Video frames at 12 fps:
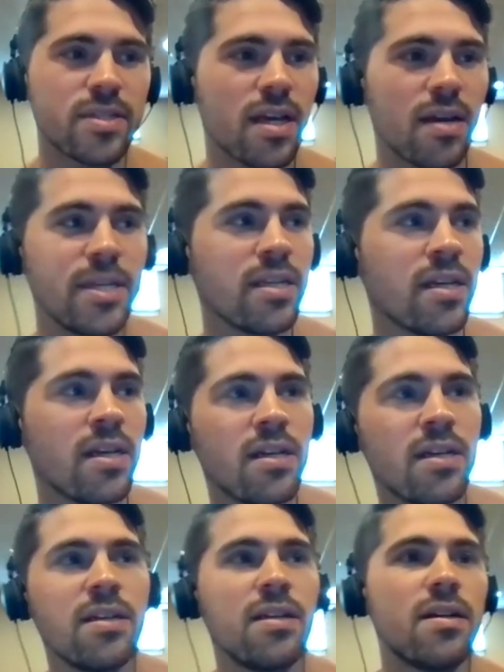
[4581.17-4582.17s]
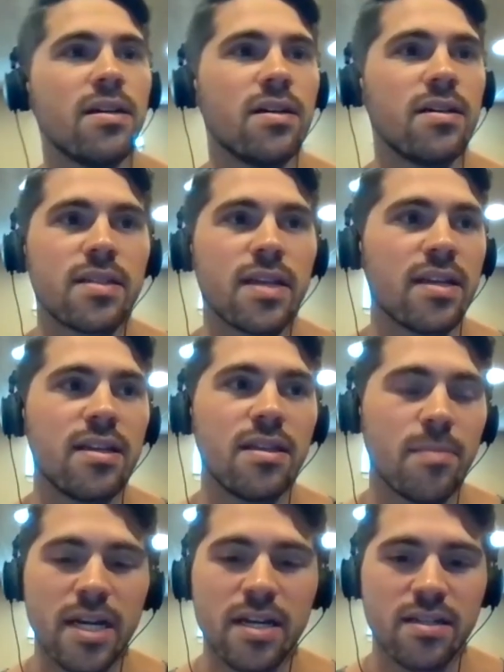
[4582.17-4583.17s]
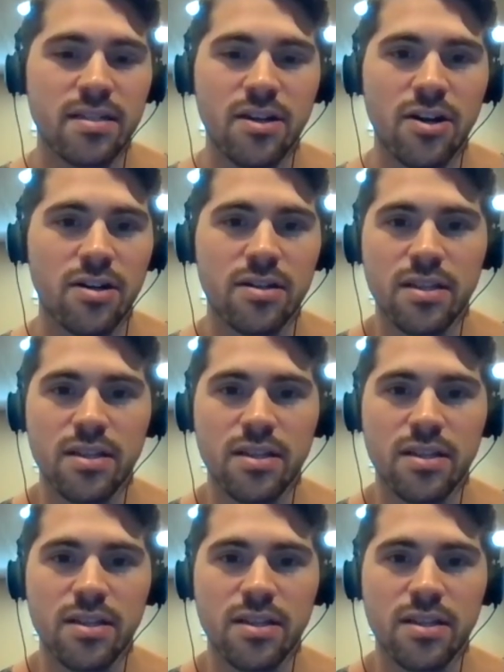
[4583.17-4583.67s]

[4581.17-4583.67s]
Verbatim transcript: I mean, tending the mind as a garden.